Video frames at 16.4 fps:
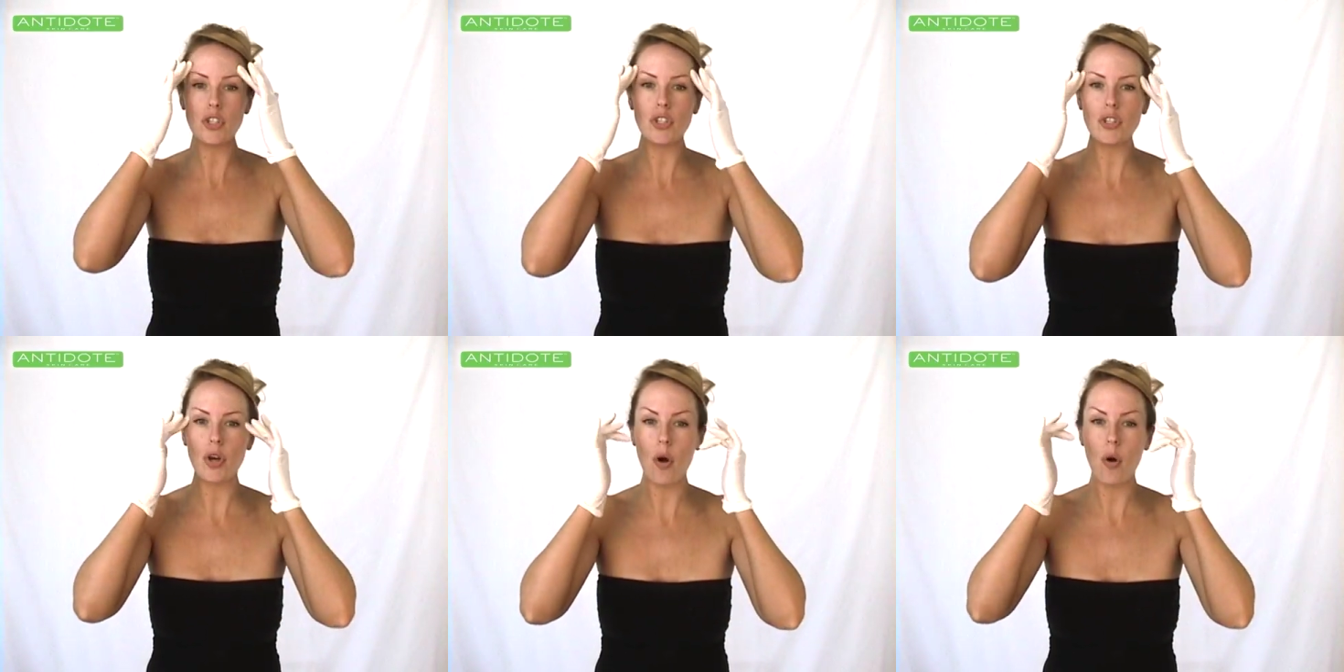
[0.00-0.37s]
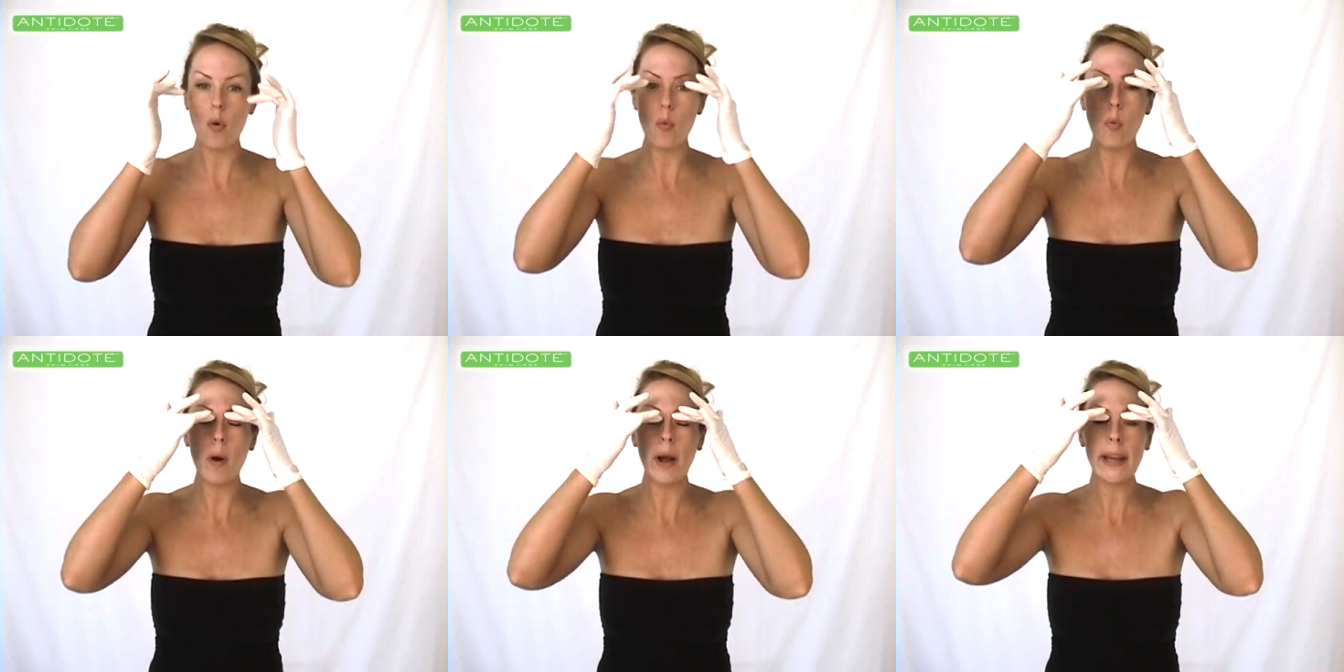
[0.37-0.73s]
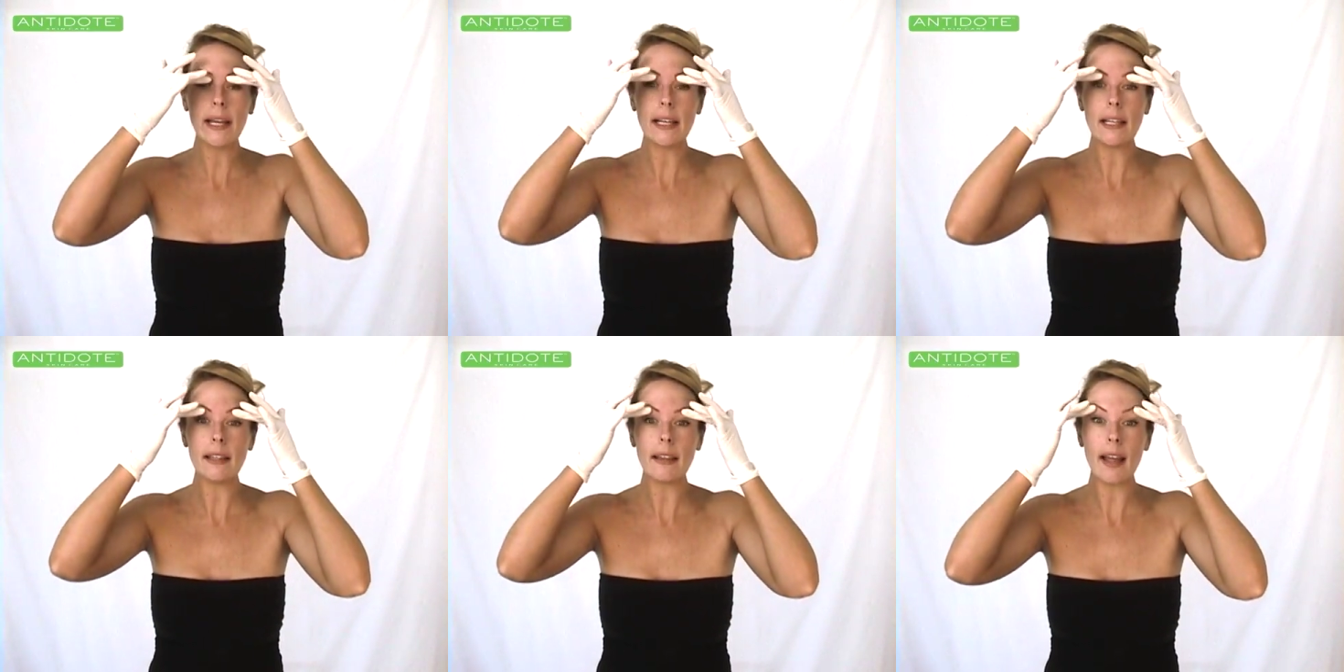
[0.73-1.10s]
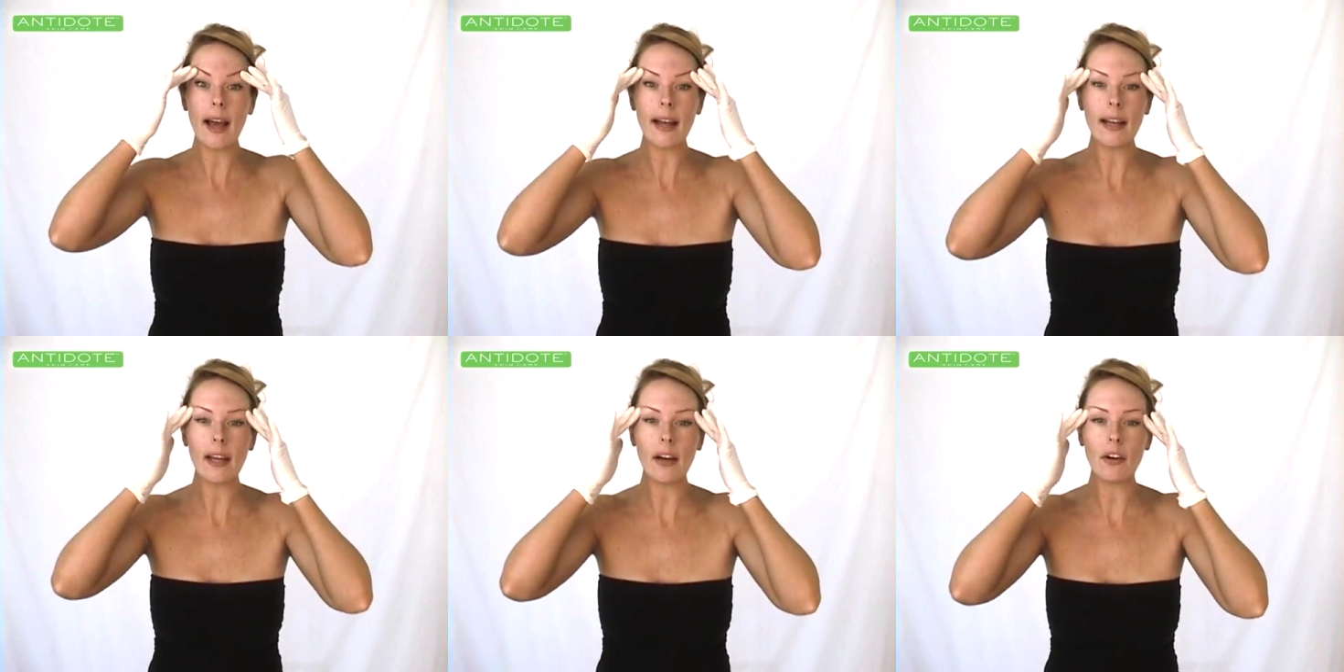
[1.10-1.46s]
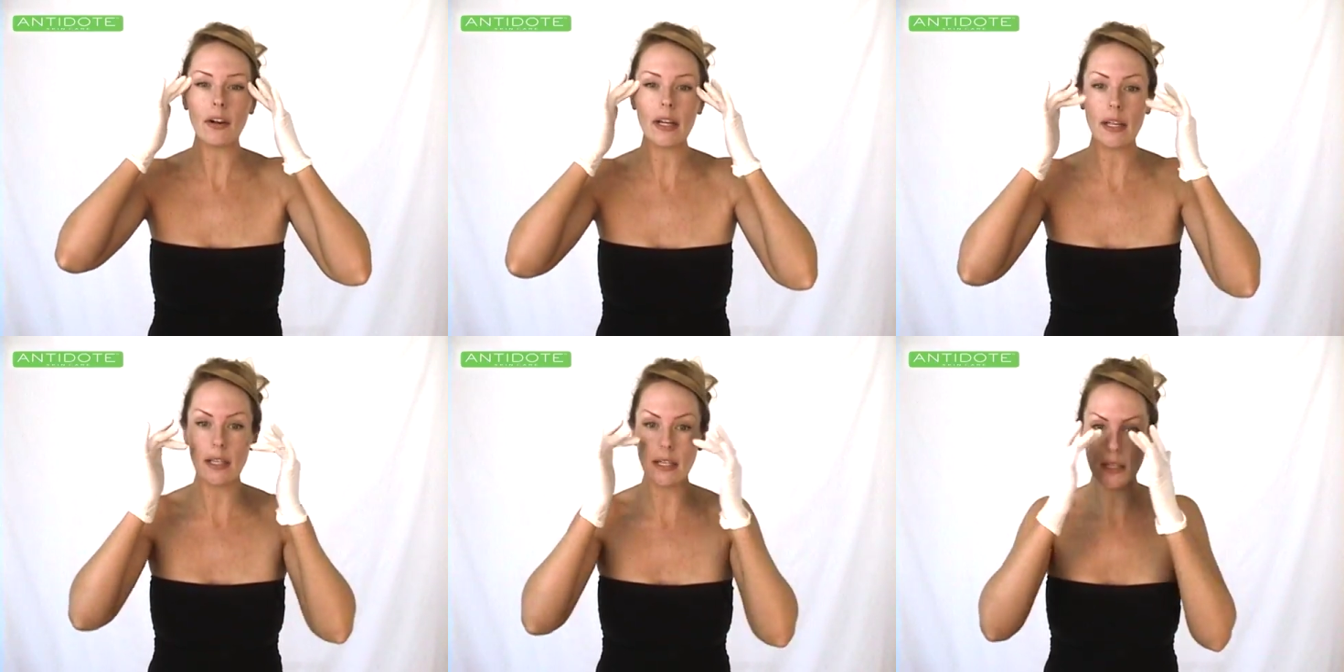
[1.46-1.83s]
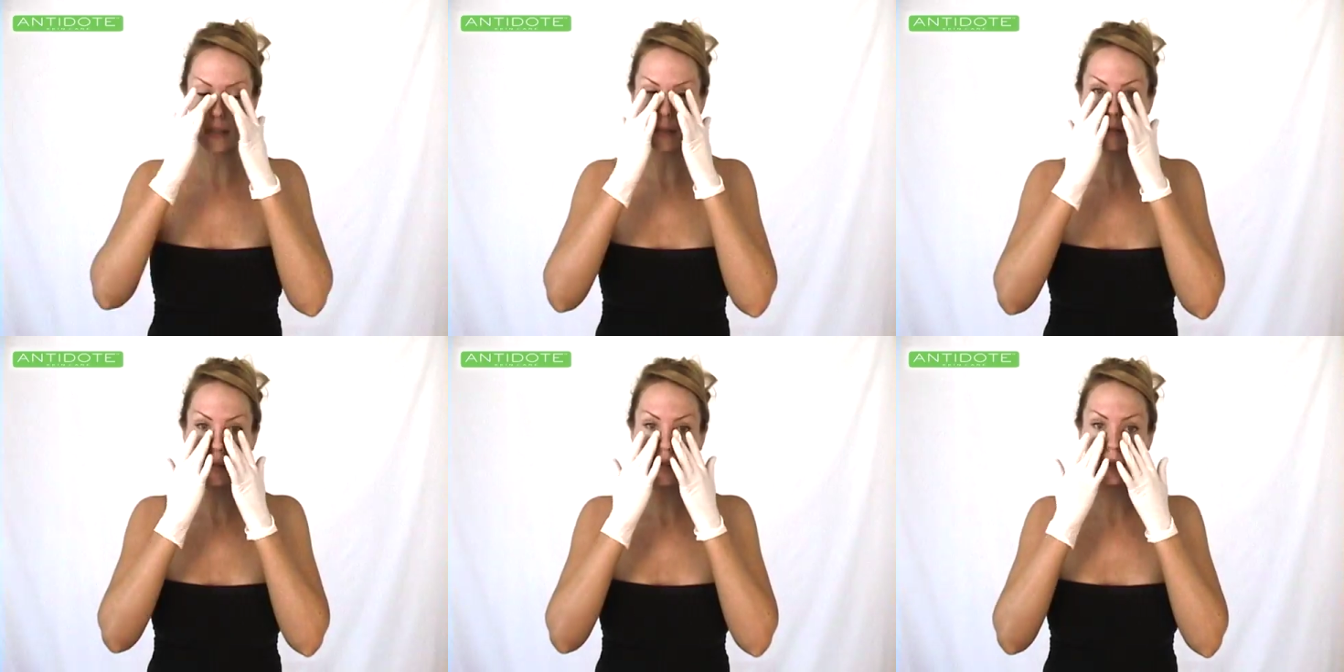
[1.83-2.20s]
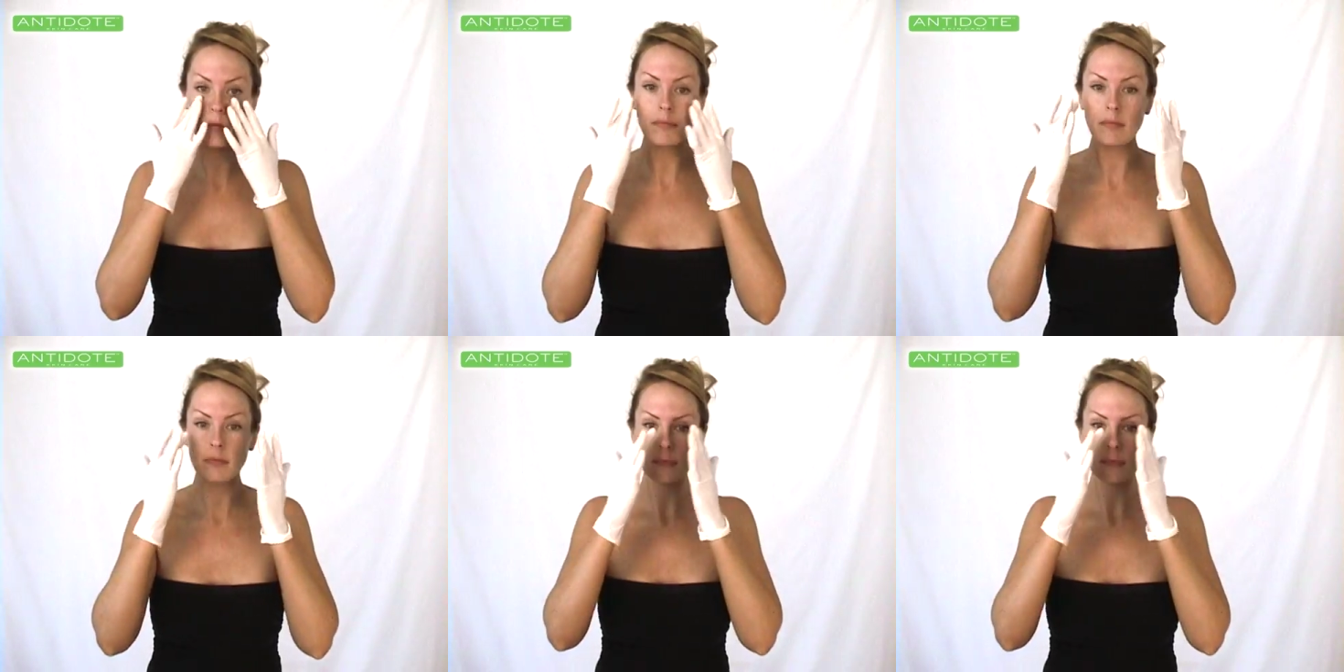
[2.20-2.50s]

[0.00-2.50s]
so white in that area either.